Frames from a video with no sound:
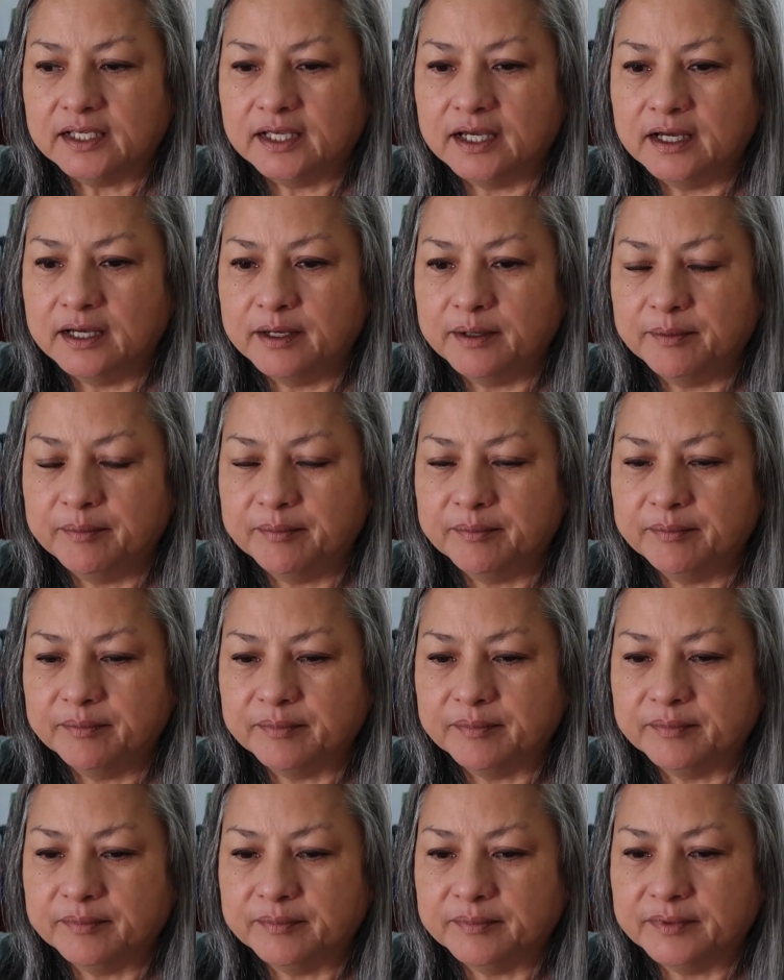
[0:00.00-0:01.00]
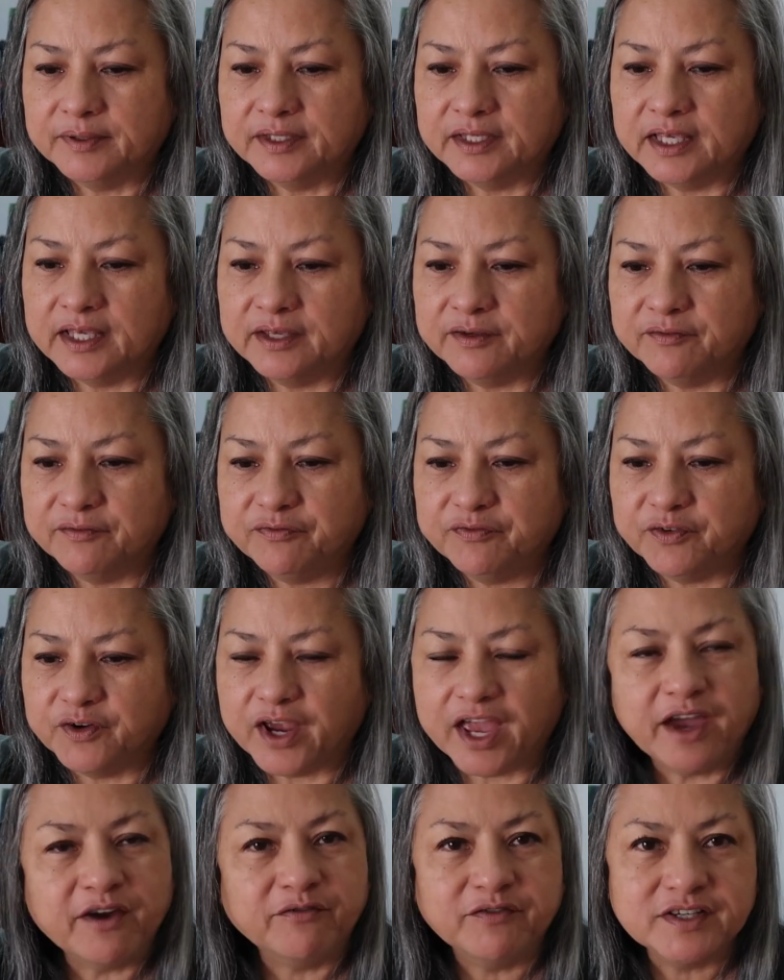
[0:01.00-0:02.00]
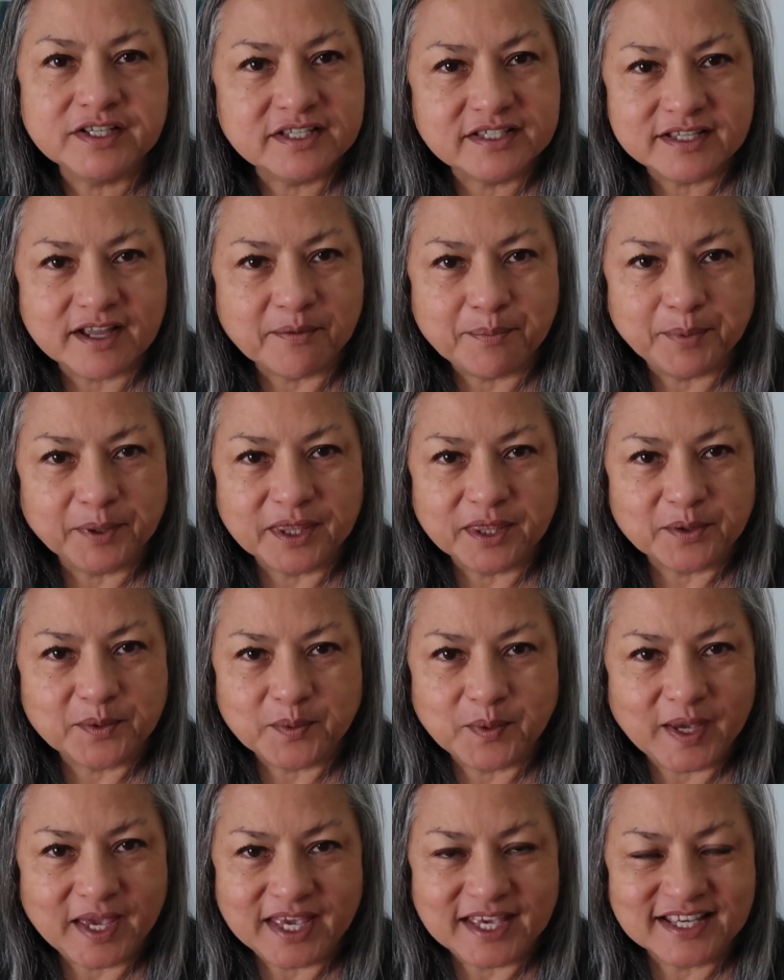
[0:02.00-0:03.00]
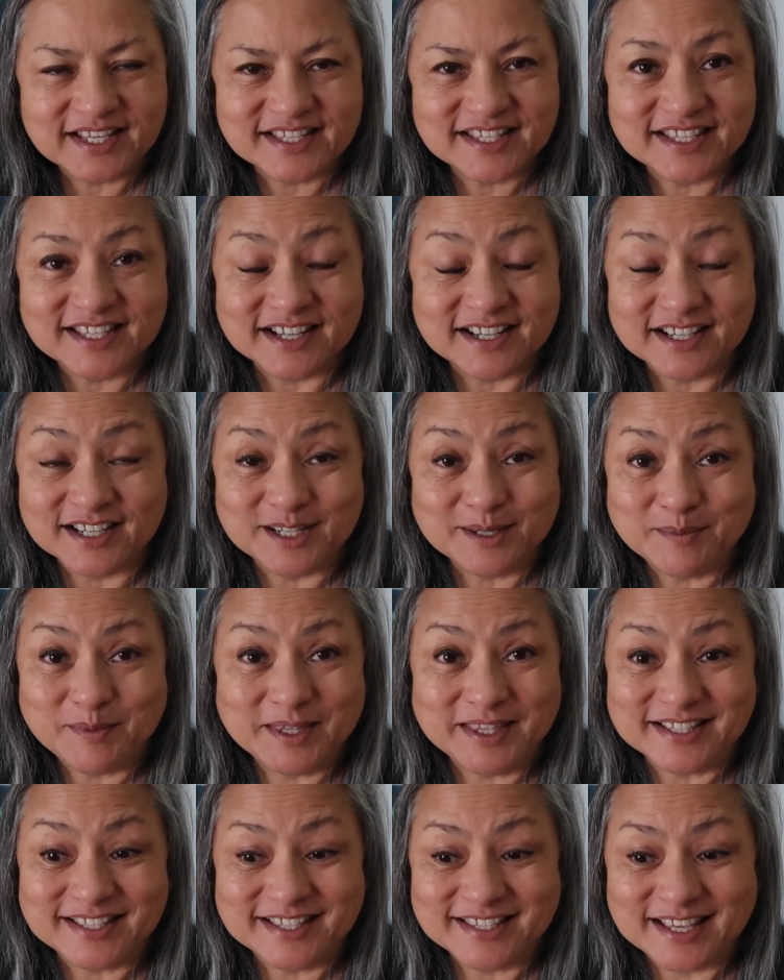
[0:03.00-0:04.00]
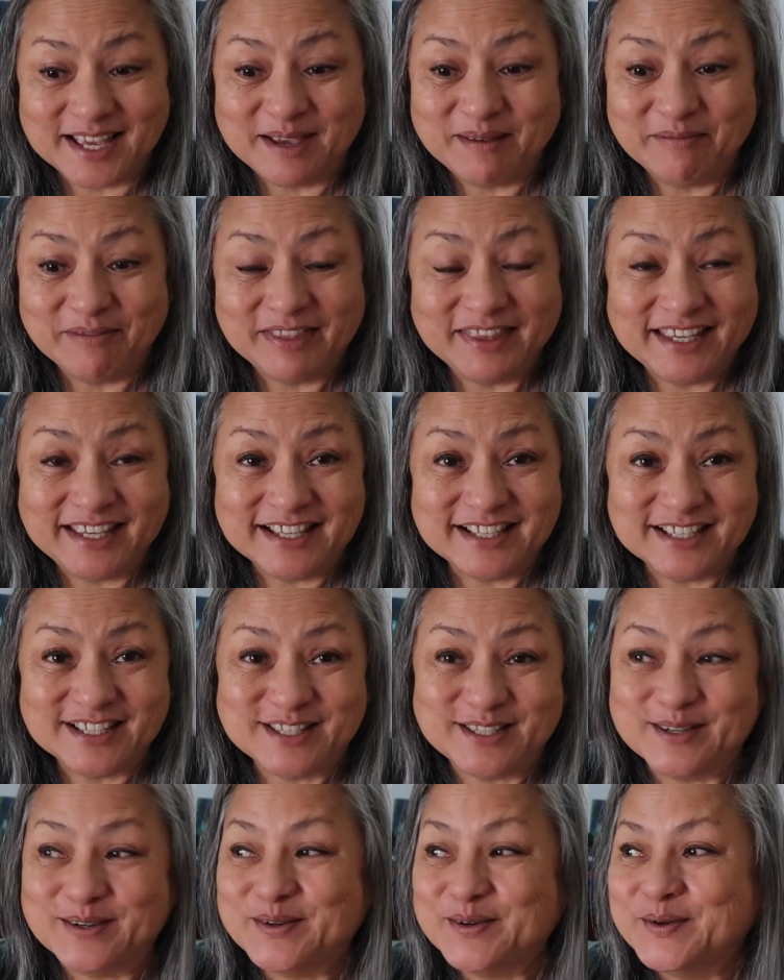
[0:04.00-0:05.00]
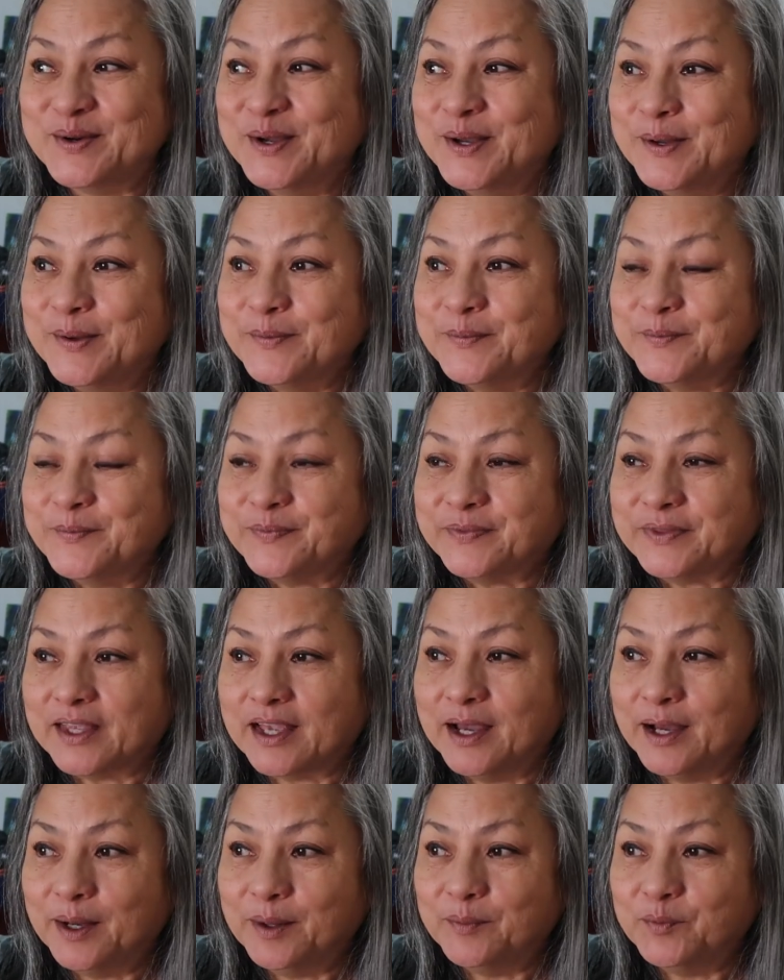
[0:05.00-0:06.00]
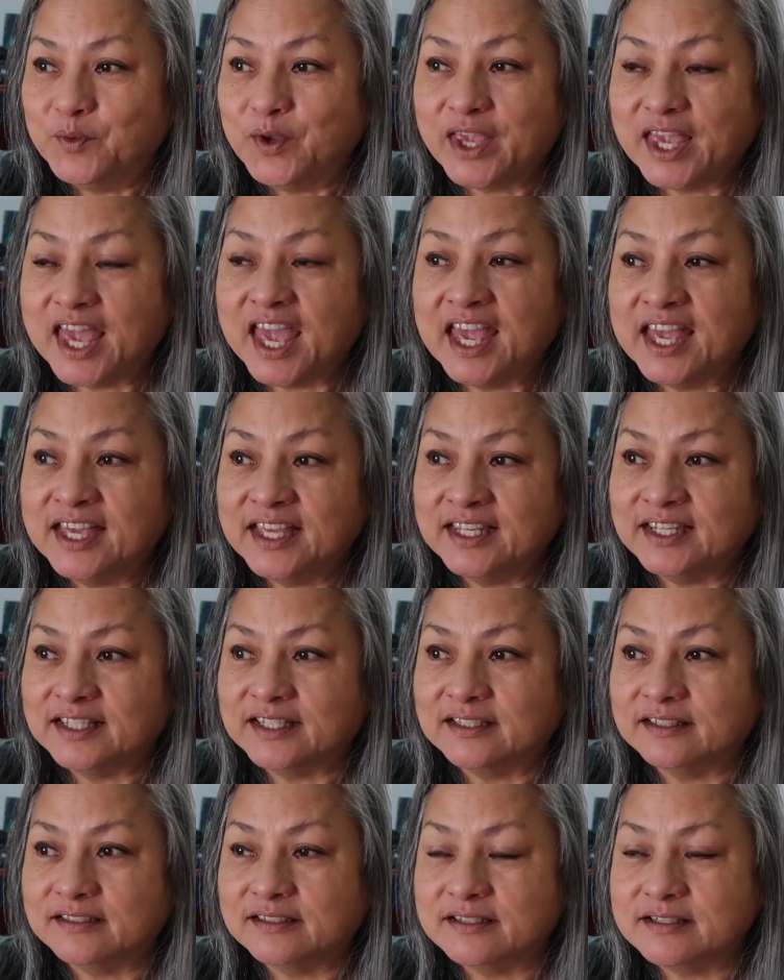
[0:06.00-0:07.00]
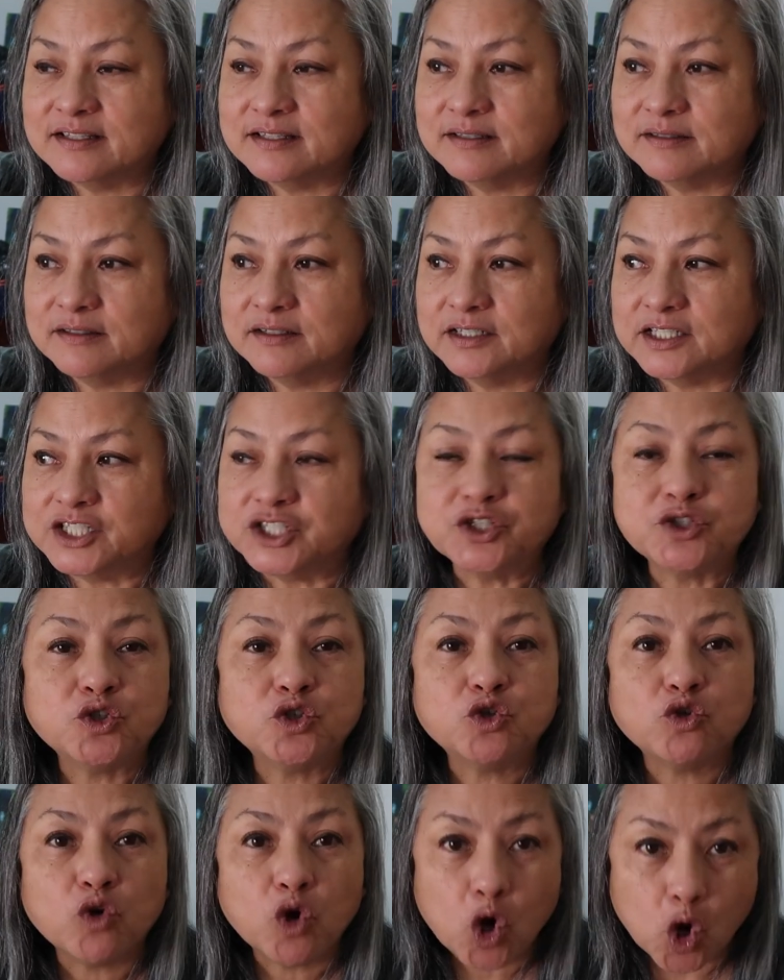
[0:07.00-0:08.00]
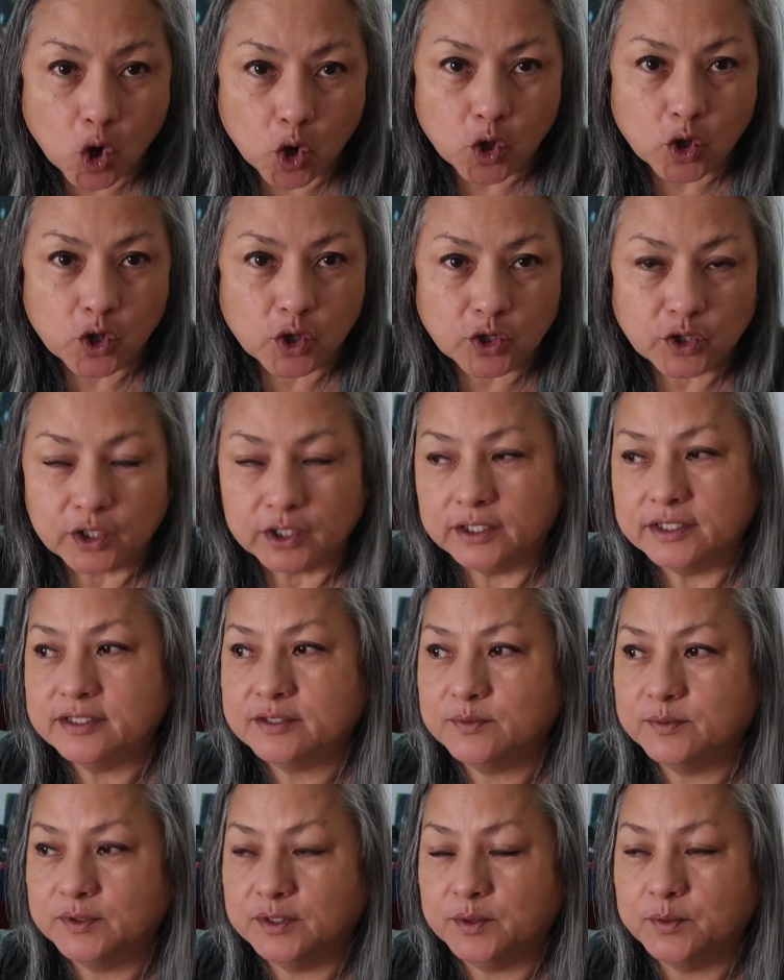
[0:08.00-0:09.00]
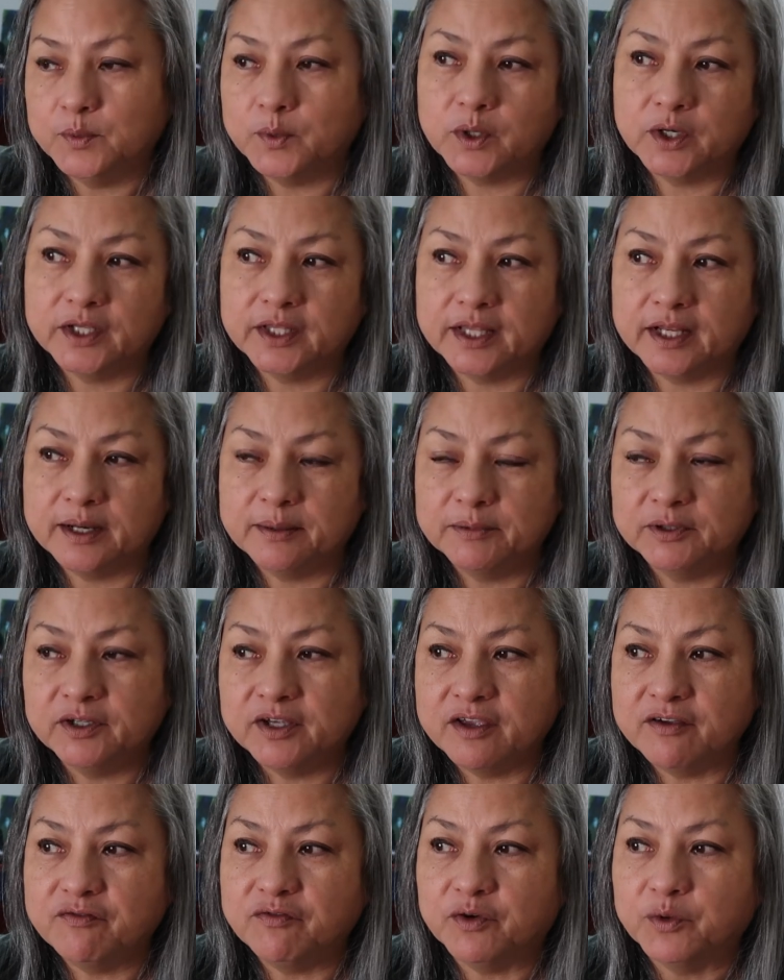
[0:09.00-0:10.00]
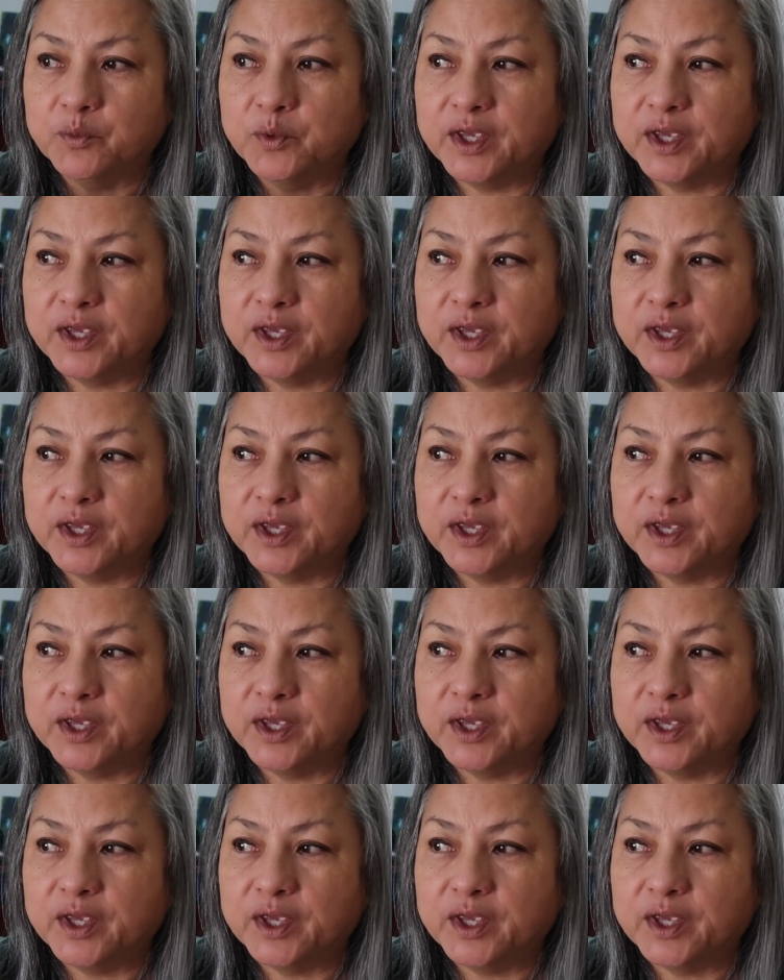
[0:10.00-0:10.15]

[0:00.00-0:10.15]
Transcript: um, for every step of the way, it's not going to be the same thing. So um, we can't control, is the word that I'm looking for.